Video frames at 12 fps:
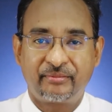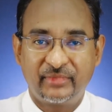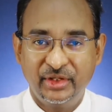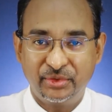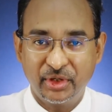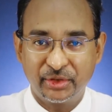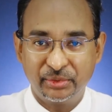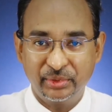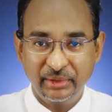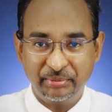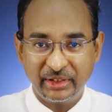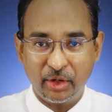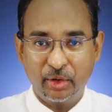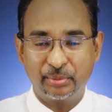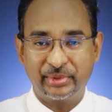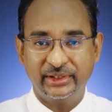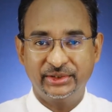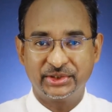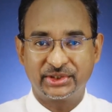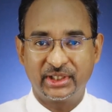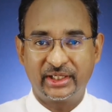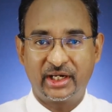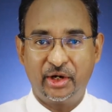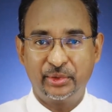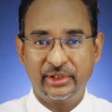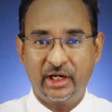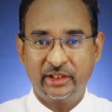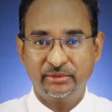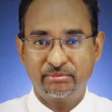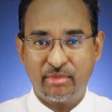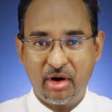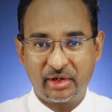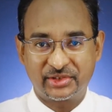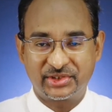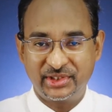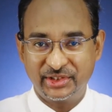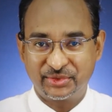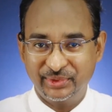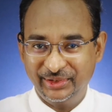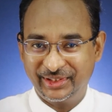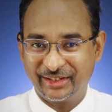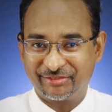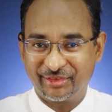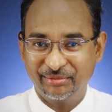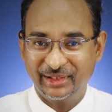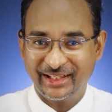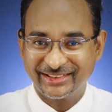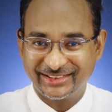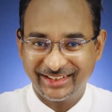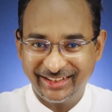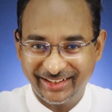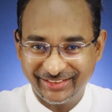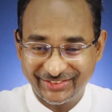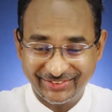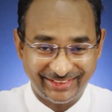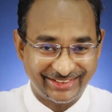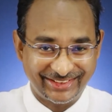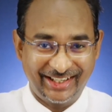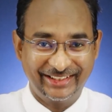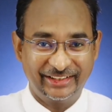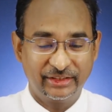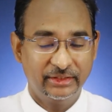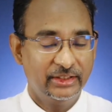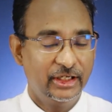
You got to rip it open, just like how you unbox things when you get from Lazada. So exciting.